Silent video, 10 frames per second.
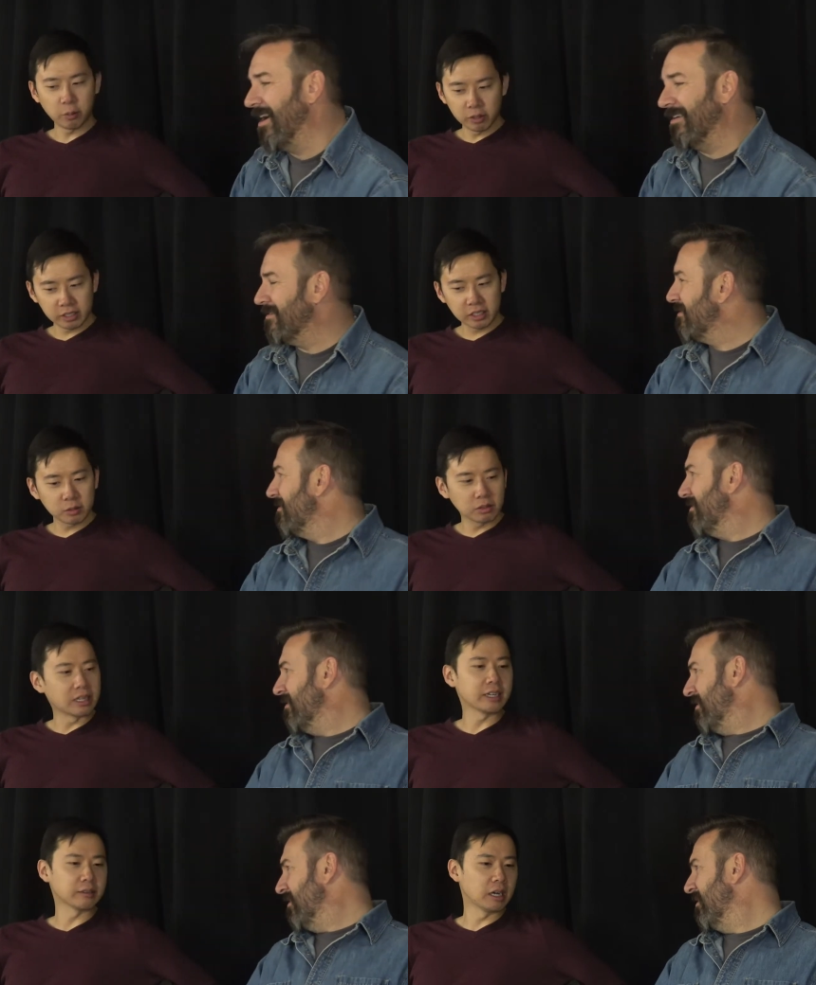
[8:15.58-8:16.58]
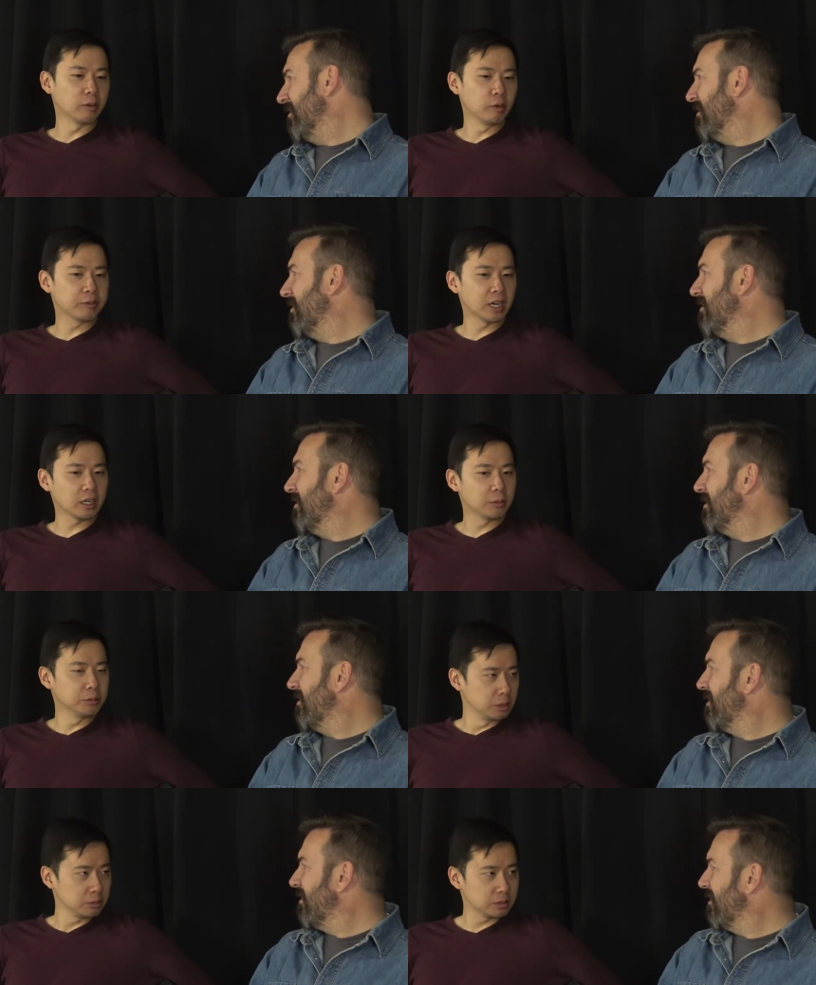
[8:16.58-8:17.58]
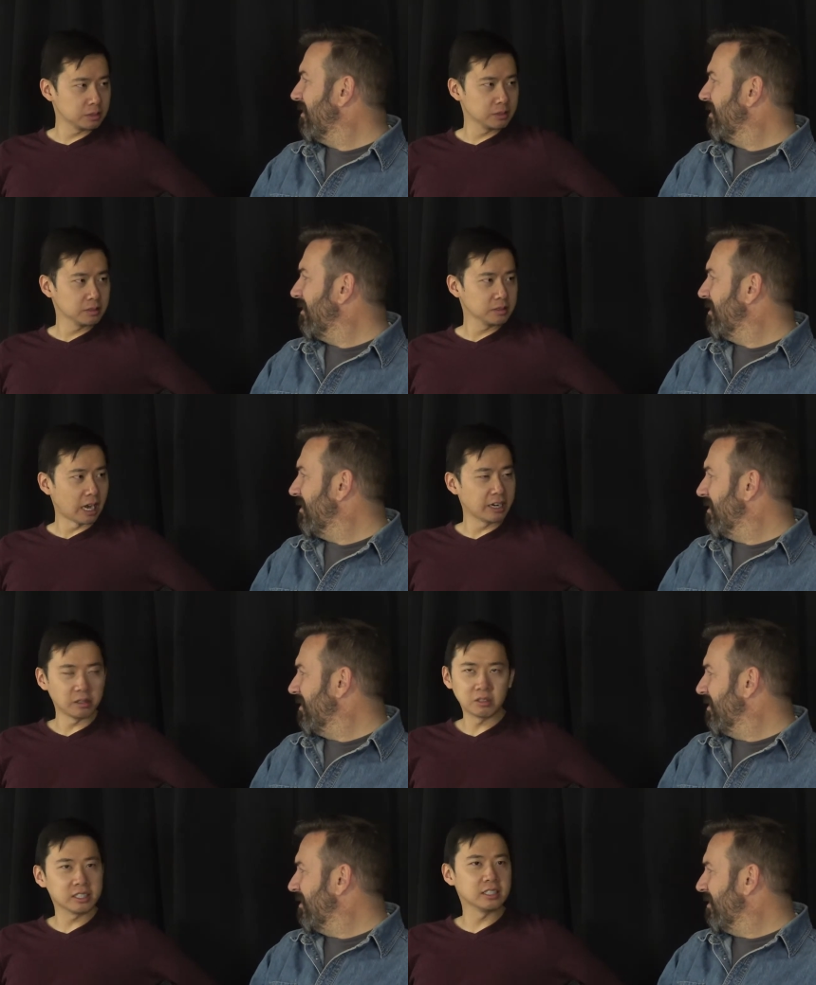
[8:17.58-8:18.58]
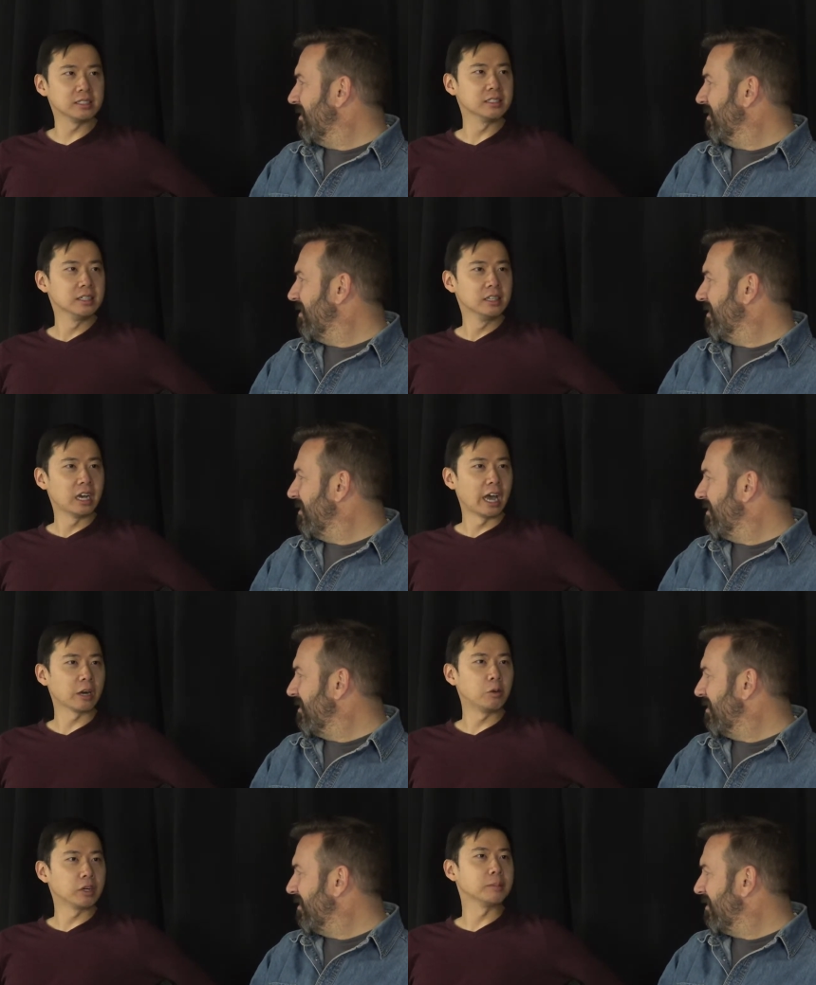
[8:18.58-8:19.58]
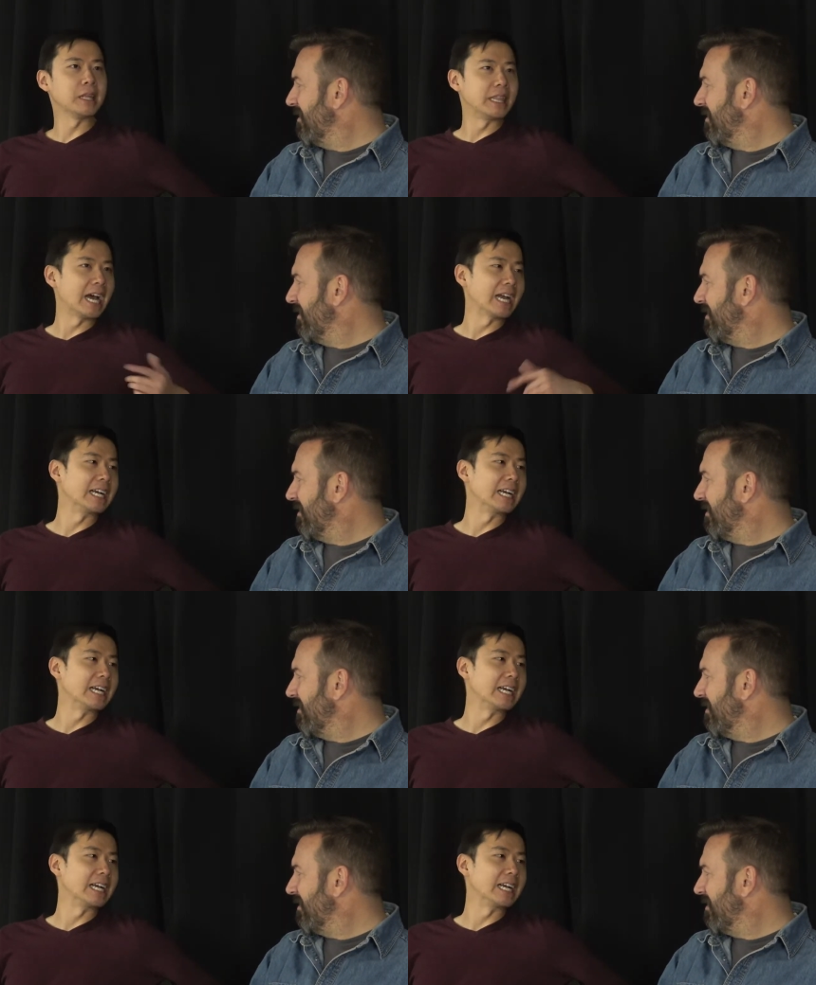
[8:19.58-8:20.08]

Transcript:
Speaker 1: want to know like we've got our roots. I don't want to. I don't want to be that